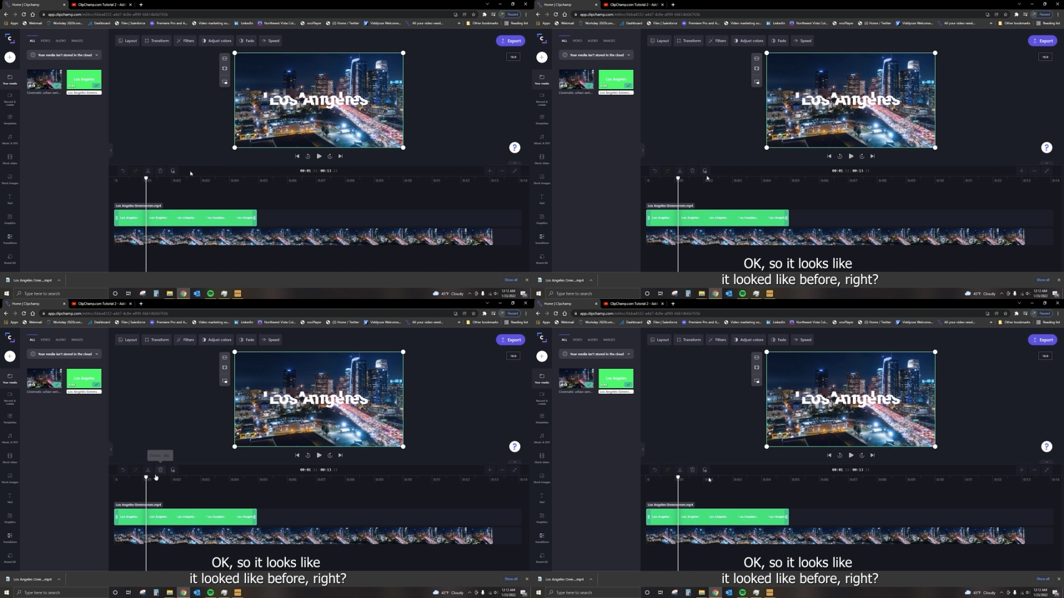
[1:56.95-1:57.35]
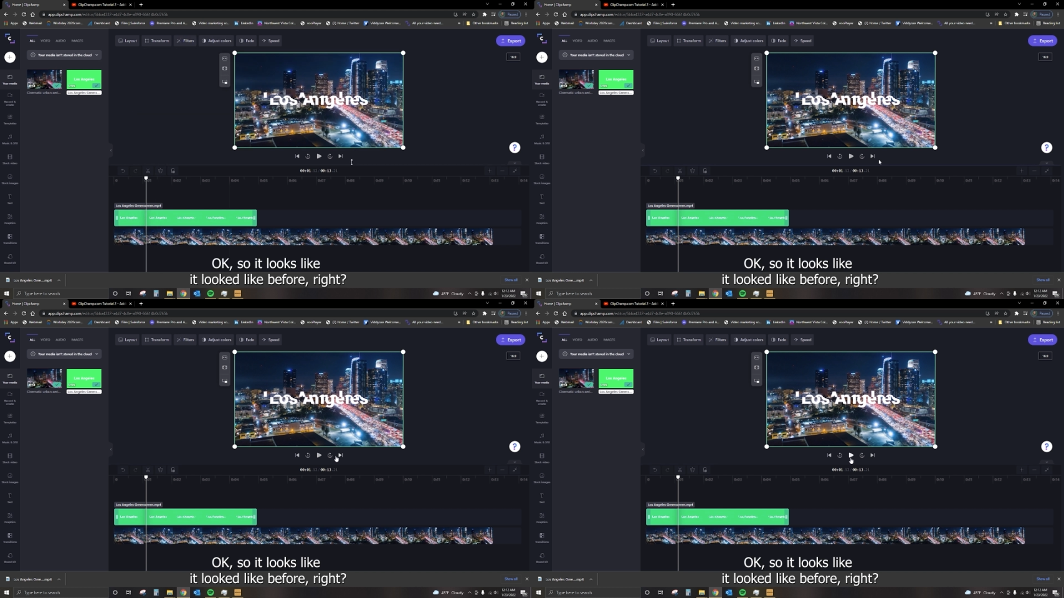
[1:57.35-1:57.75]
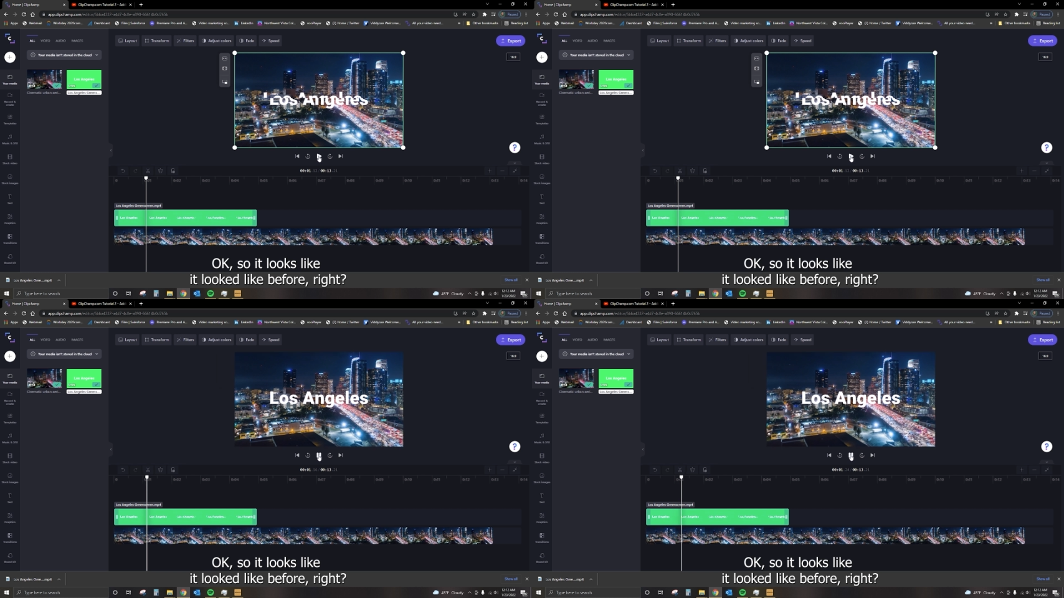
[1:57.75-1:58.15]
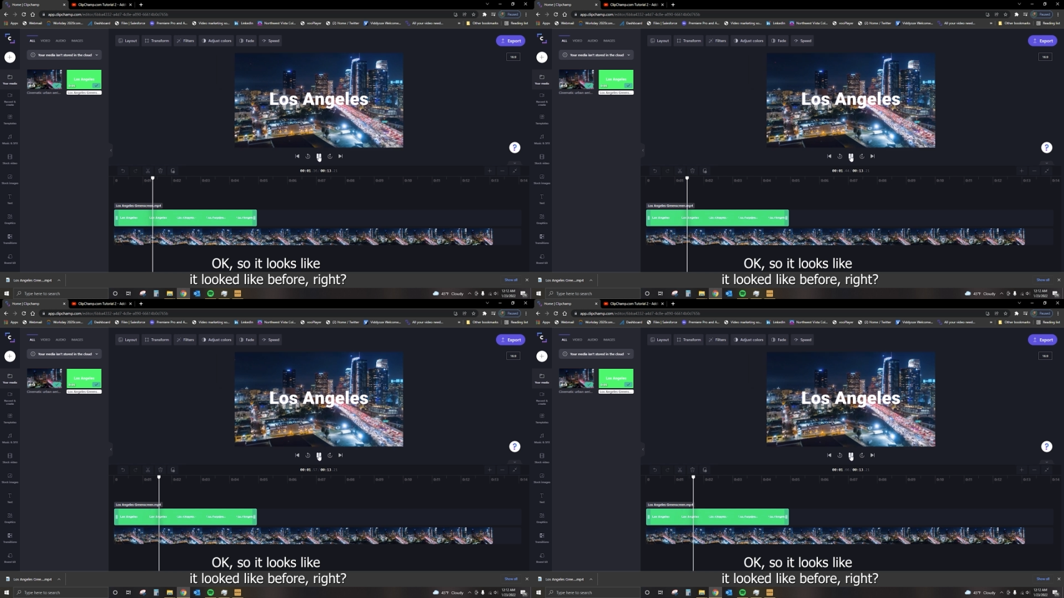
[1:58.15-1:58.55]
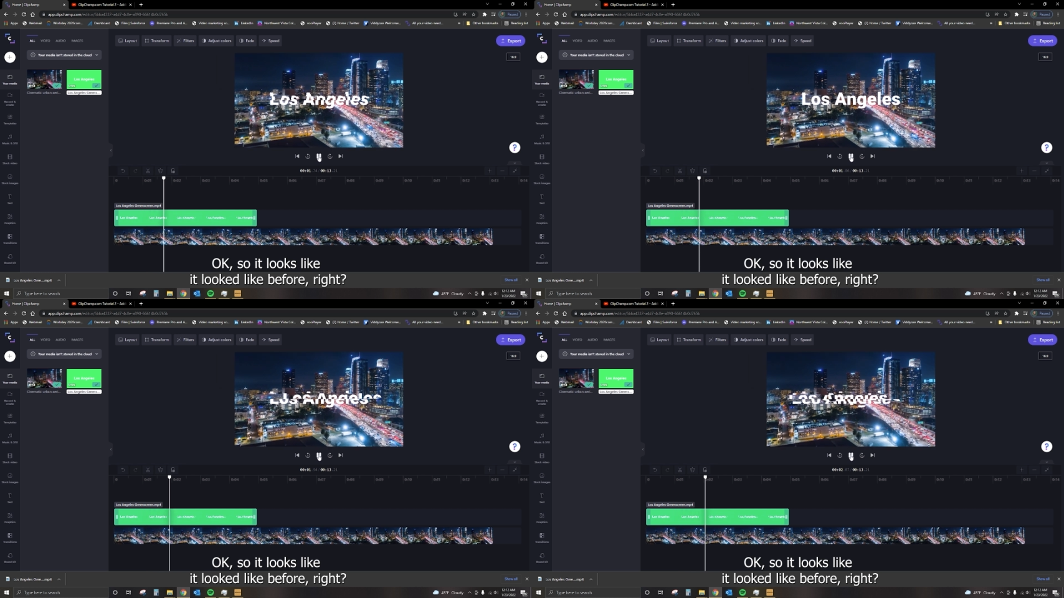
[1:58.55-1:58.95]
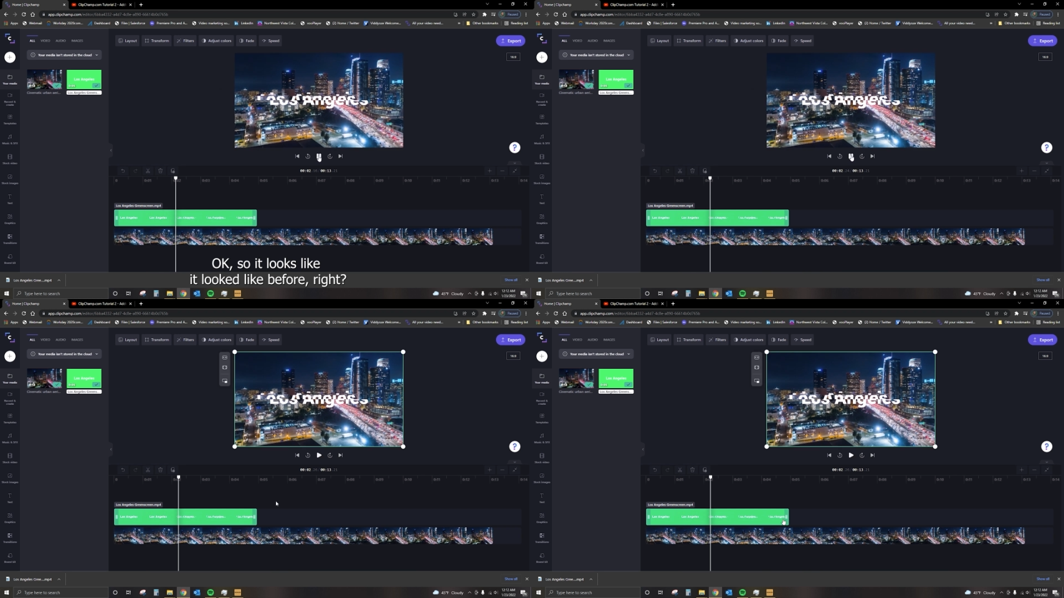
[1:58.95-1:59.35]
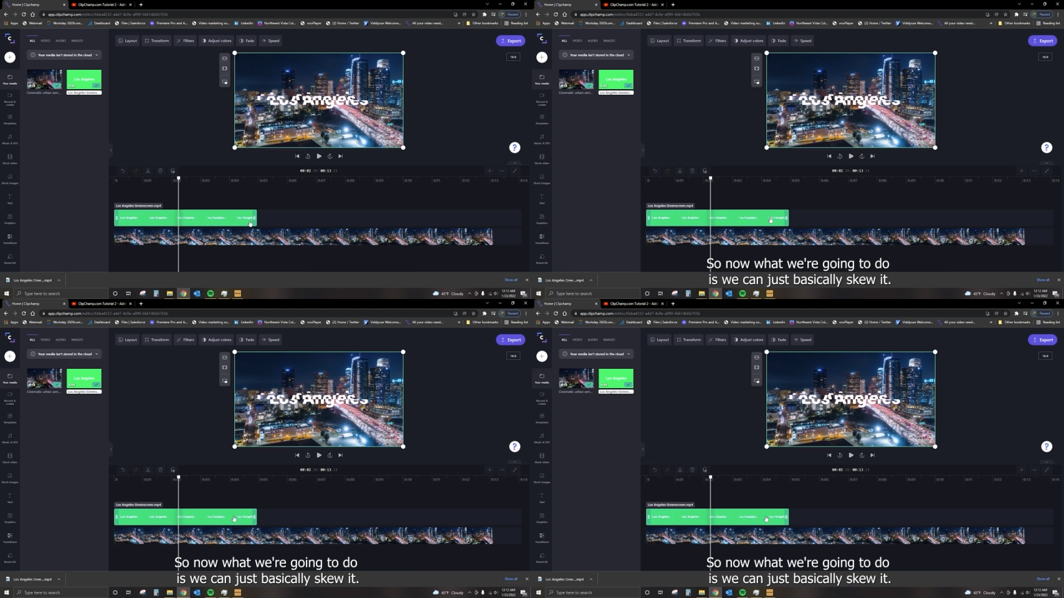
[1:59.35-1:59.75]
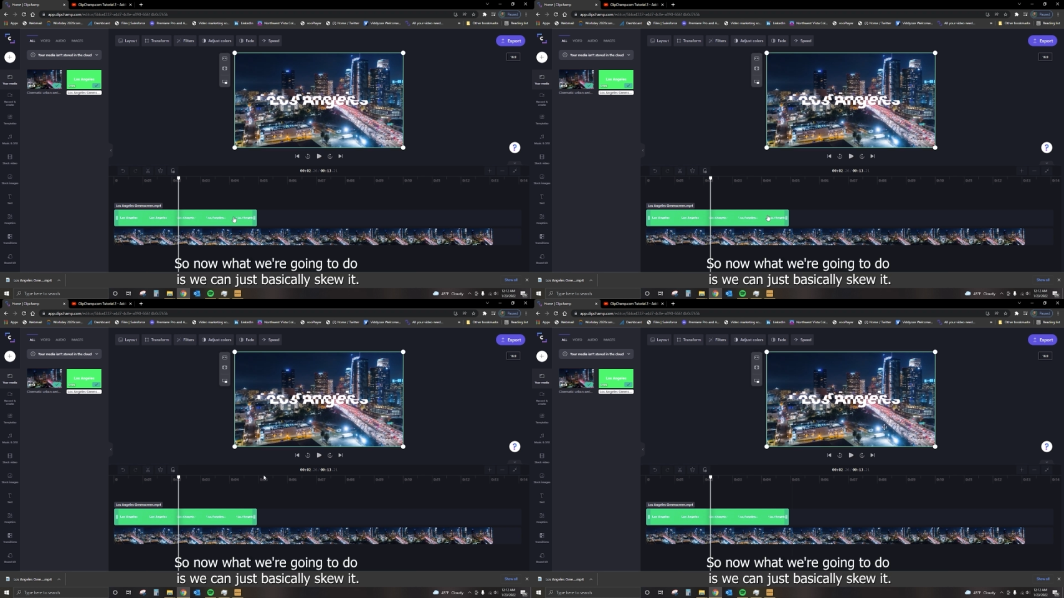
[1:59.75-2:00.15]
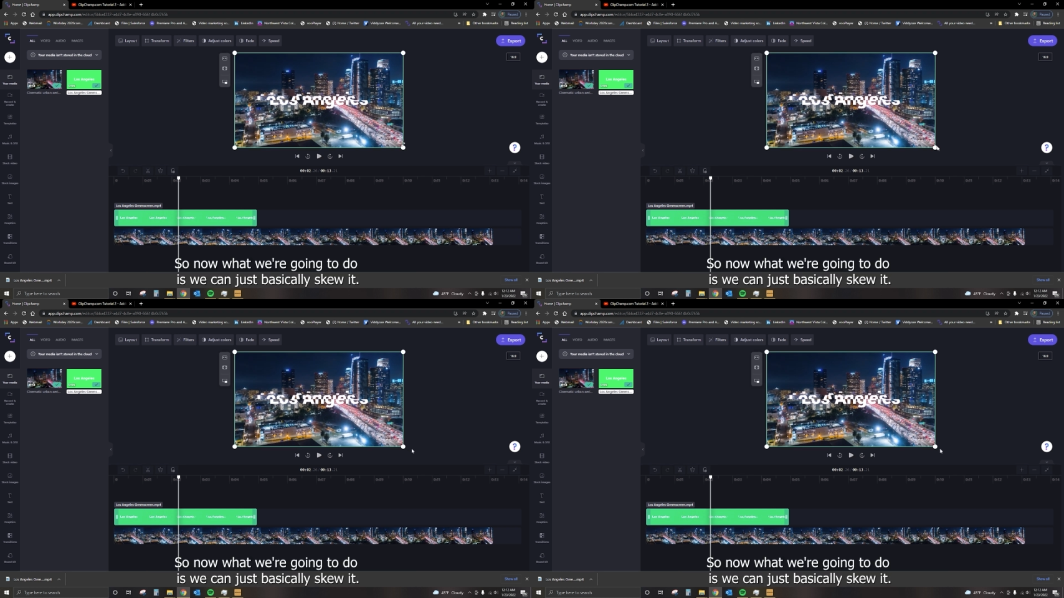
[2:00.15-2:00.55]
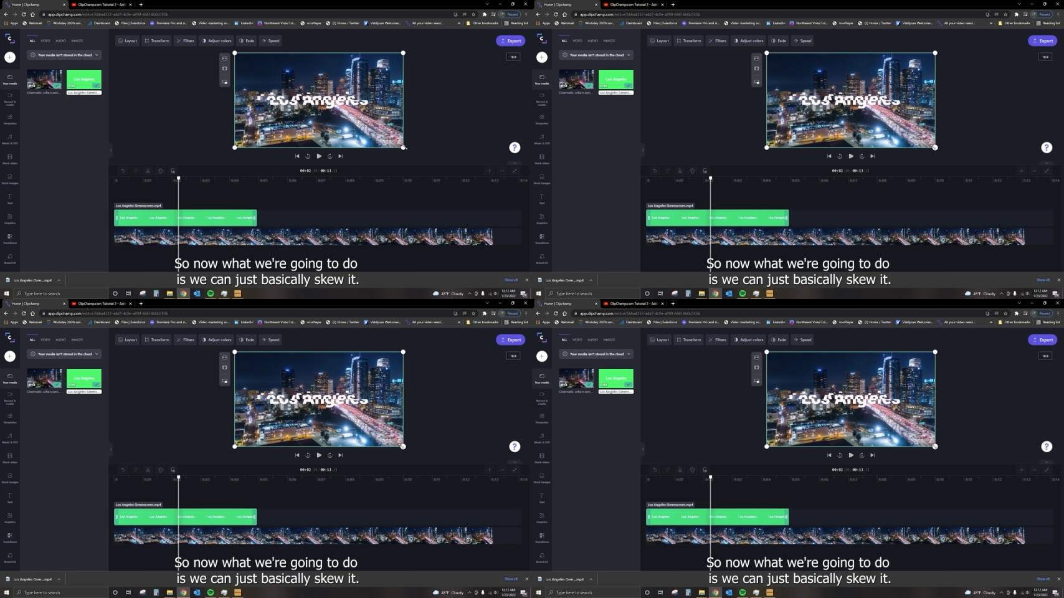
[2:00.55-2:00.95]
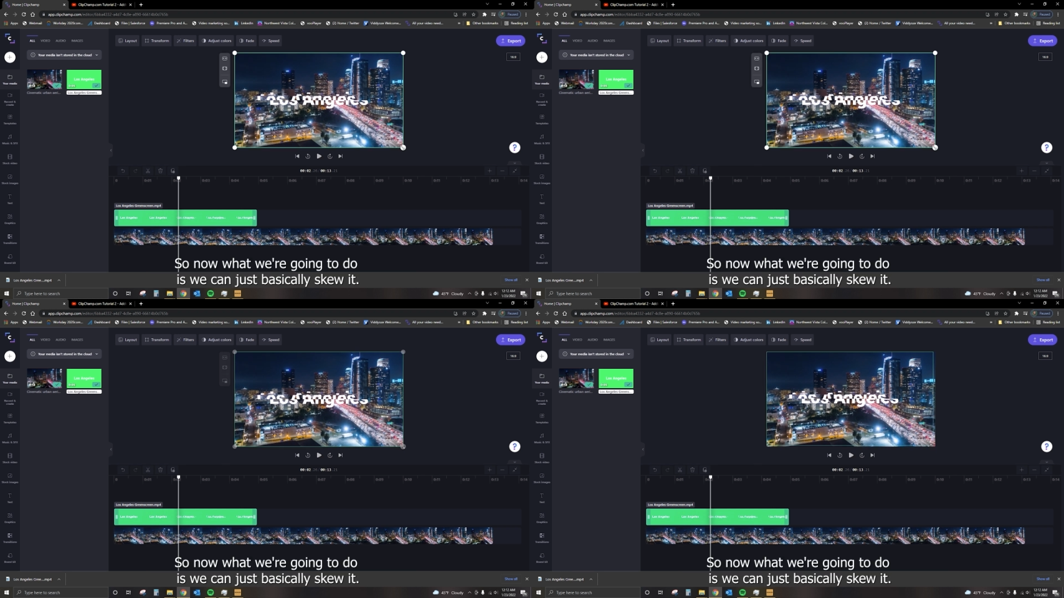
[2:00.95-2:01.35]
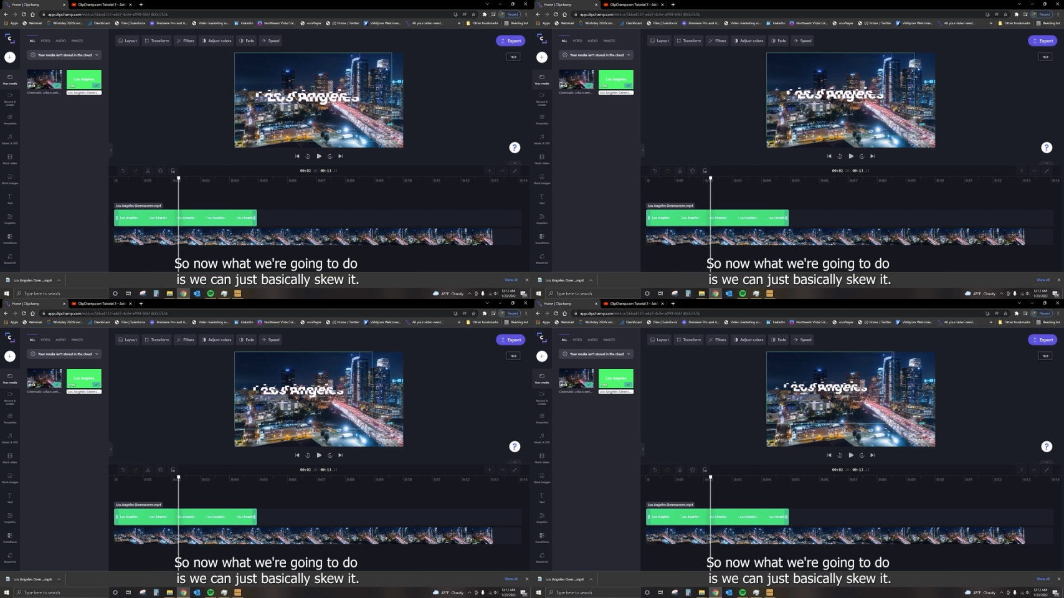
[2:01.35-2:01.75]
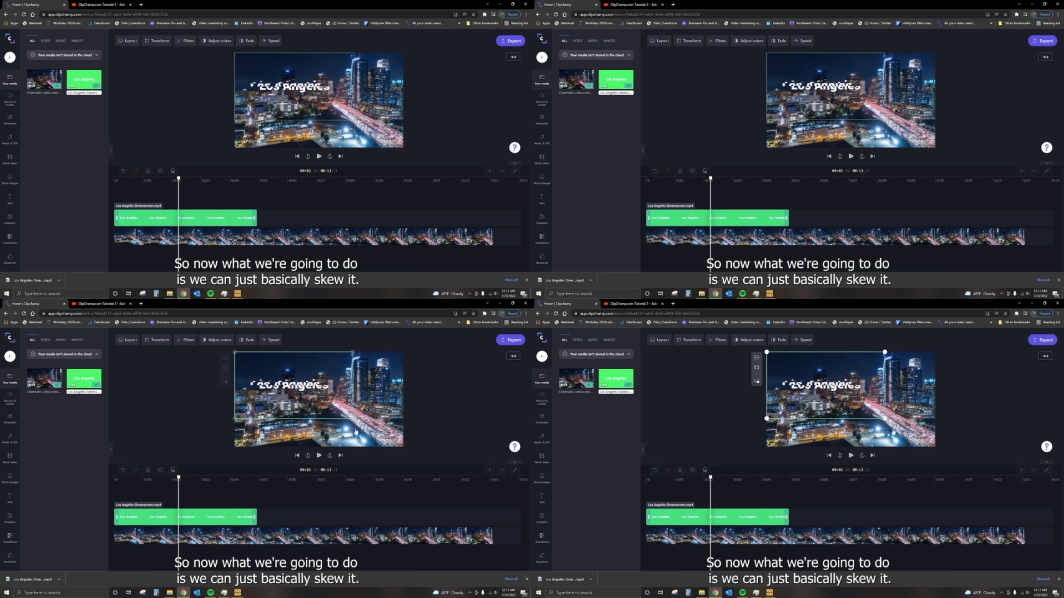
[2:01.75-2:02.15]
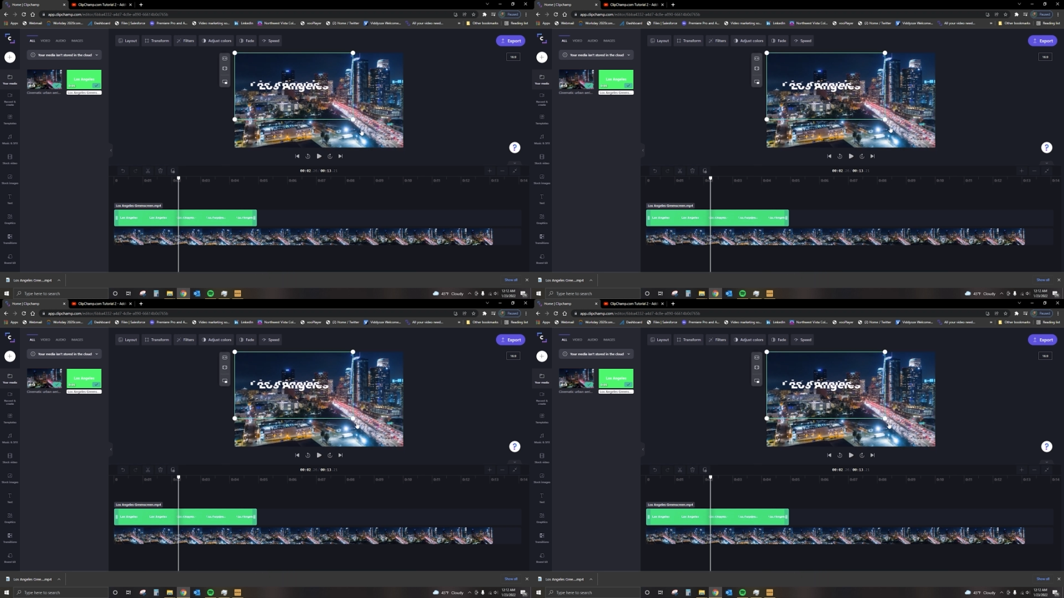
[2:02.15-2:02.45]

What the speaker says: Nobody's mouth can be seen.